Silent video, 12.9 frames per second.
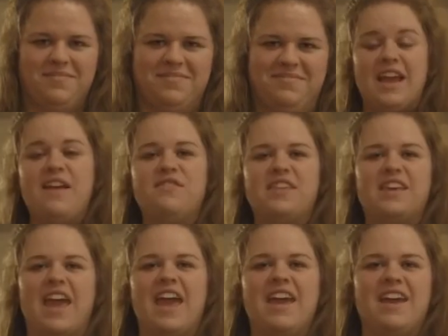Save the
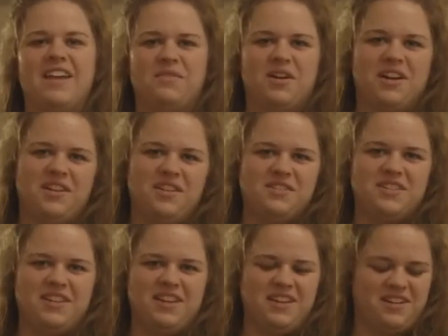can, we're going to
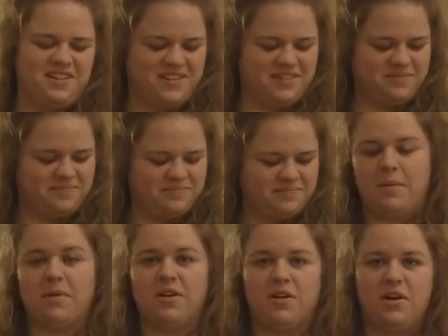use it later.
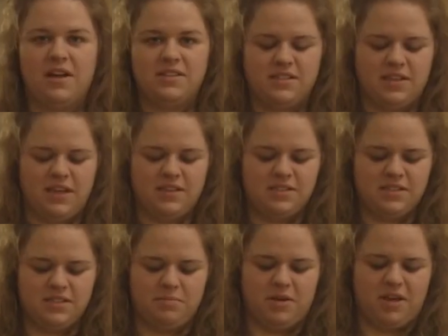I'm going to go ahead and slice
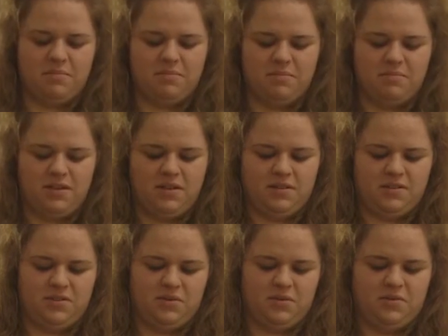the spam
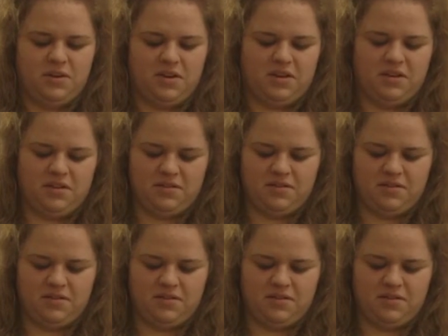into a